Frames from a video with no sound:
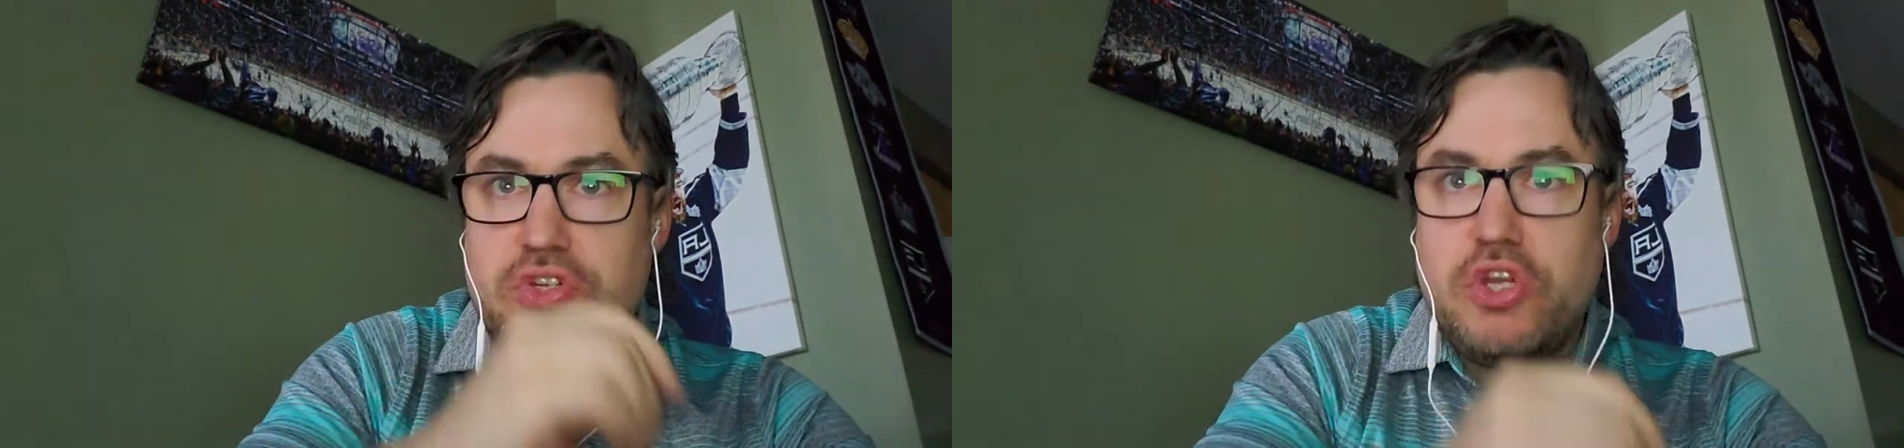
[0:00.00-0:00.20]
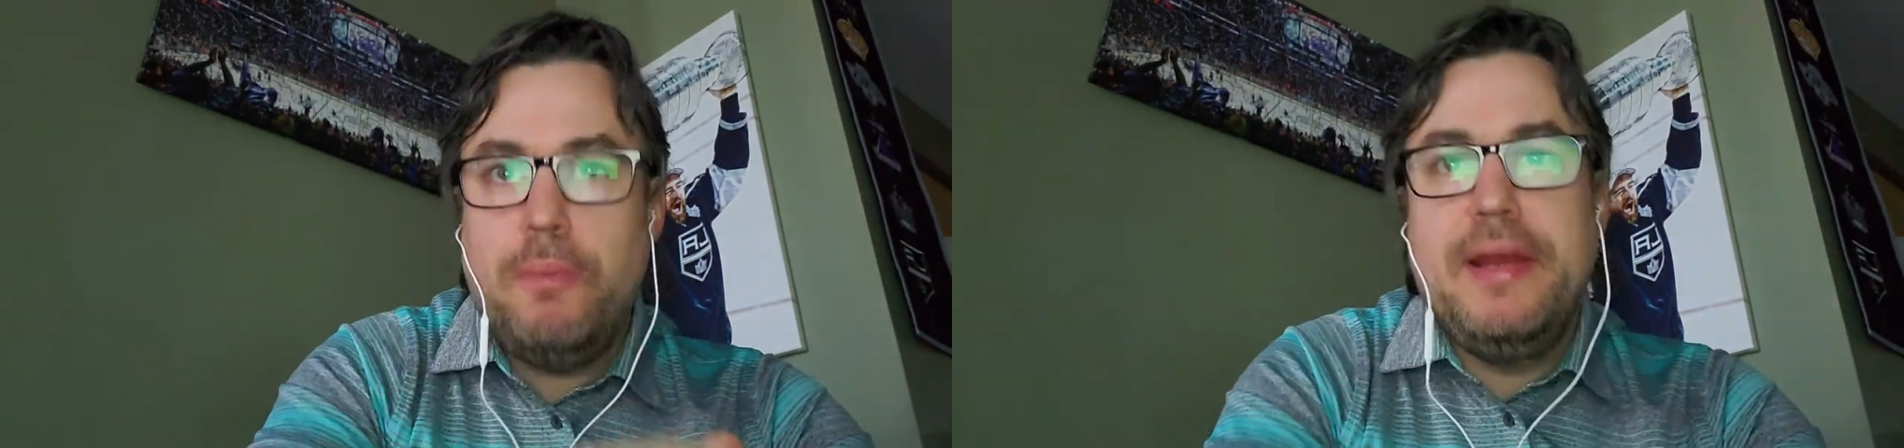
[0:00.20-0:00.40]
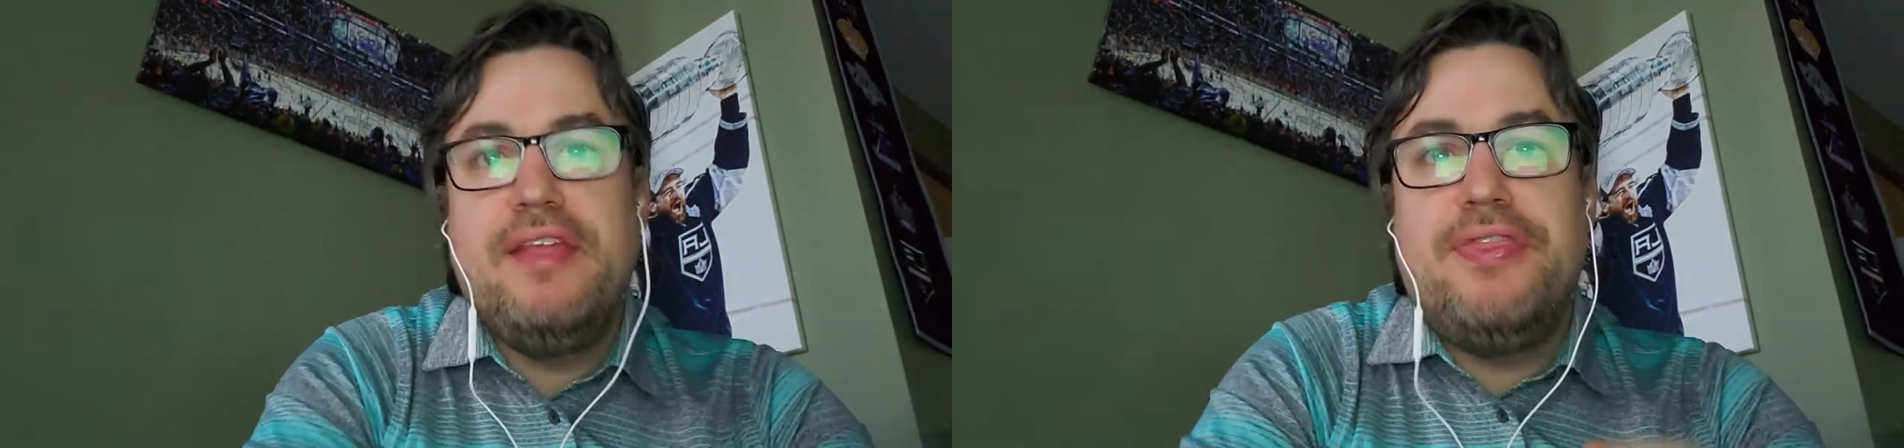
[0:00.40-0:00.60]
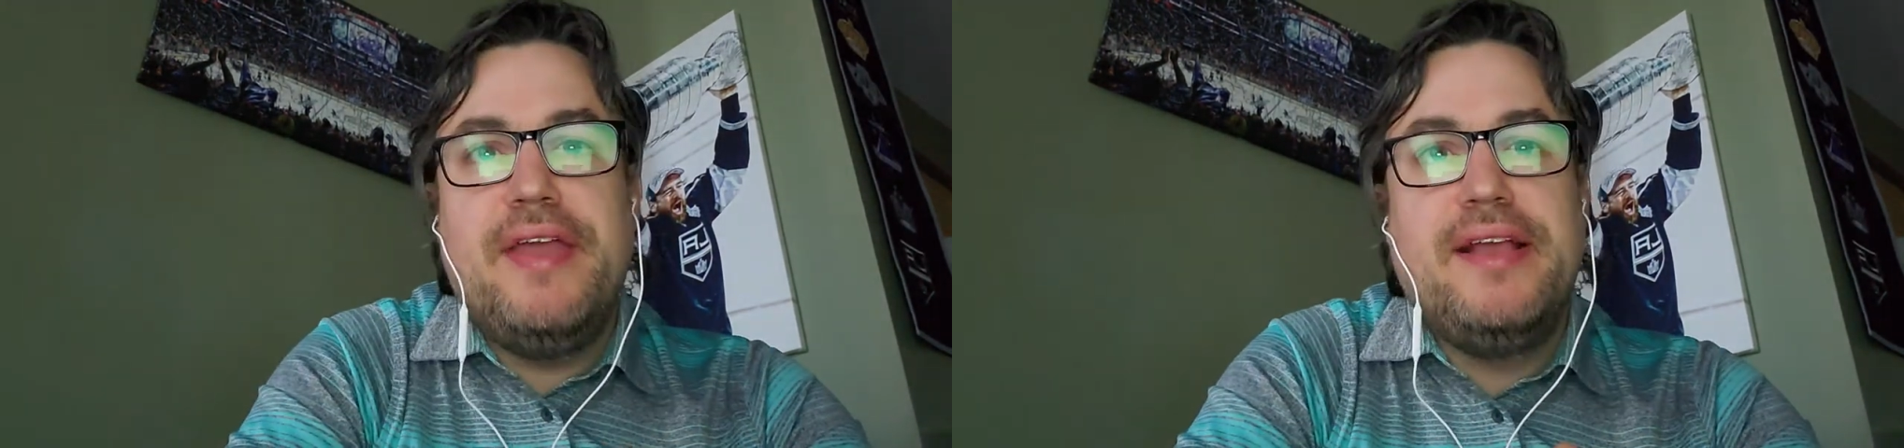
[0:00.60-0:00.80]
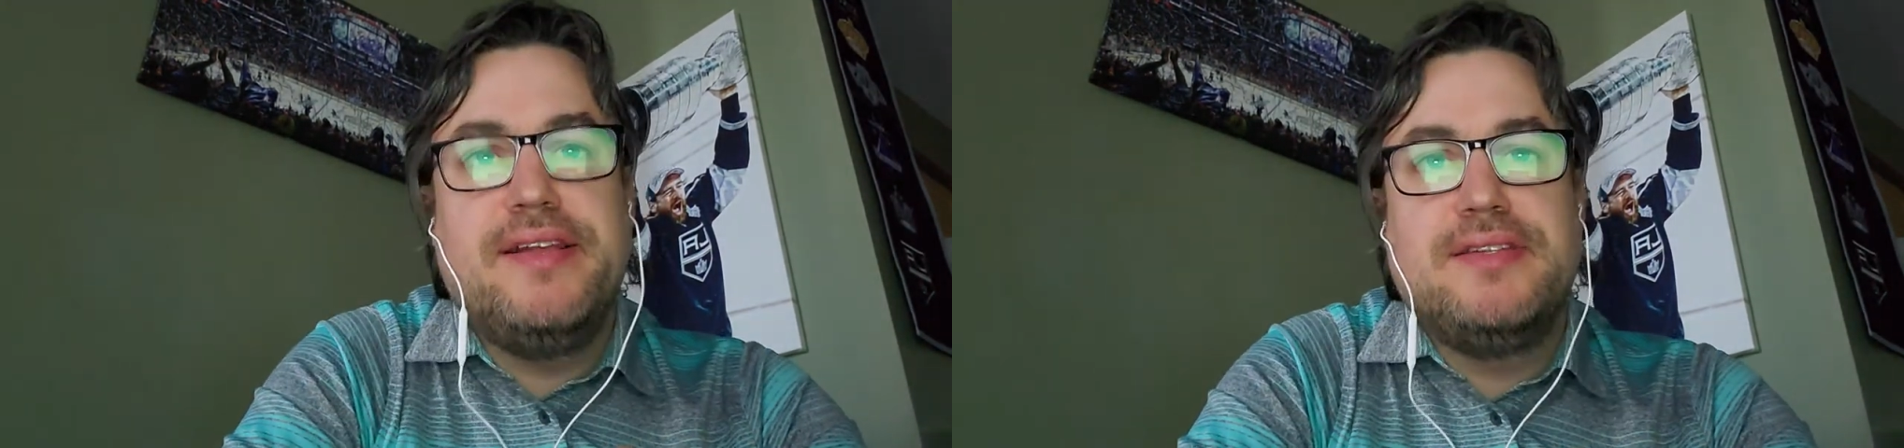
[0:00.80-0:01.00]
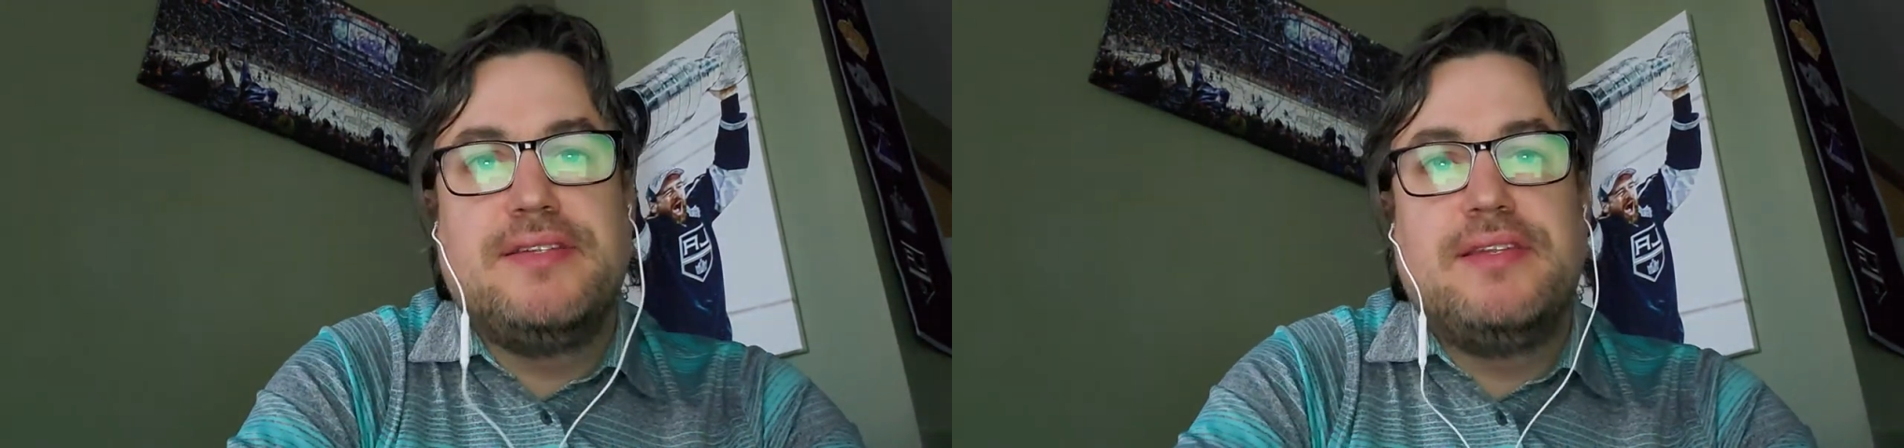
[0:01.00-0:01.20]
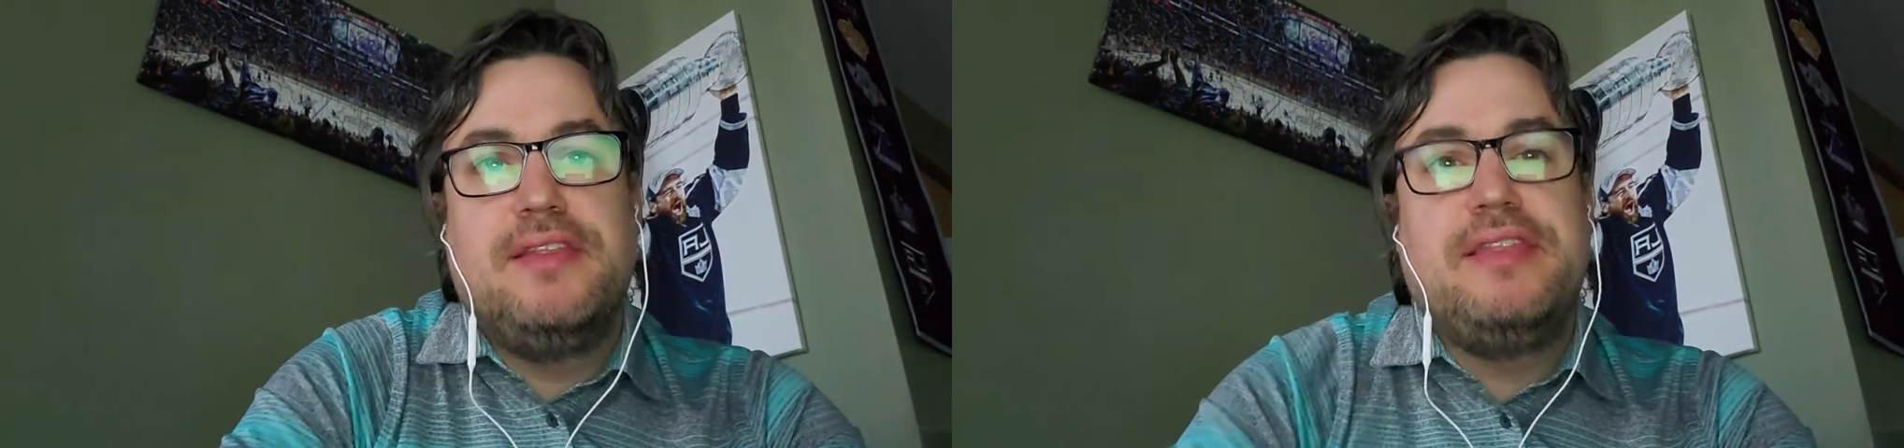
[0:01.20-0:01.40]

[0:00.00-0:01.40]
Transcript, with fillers: so many things